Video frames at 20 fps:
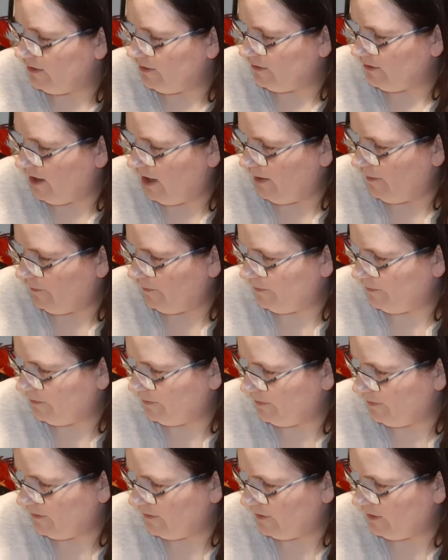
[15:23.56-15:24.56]
Um,
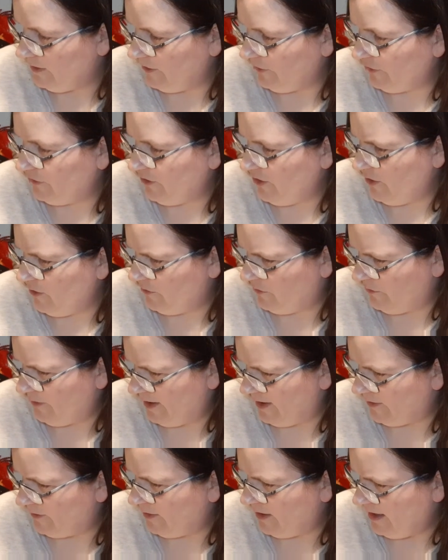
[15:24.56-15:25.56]
lost toad
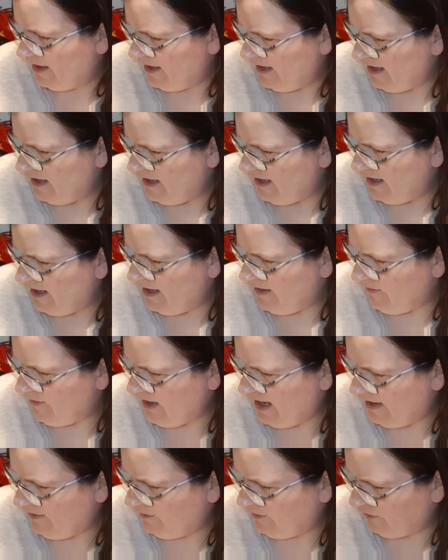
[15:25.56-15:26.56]
found. If you
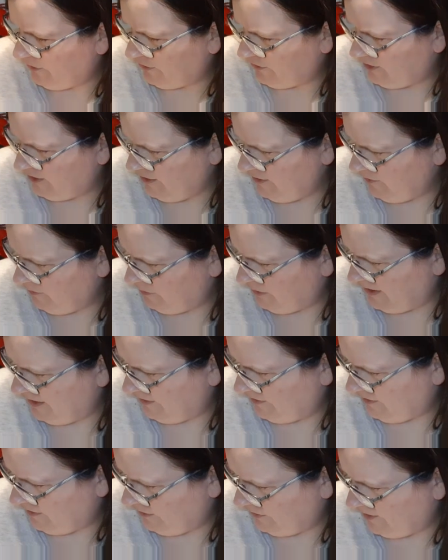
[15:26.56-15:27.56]
have lost a toad, please
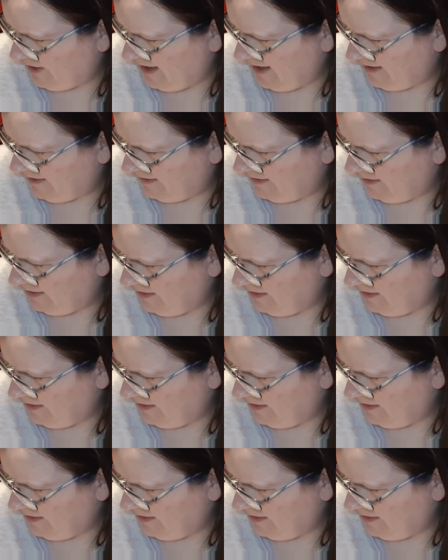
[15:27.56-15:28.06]
contact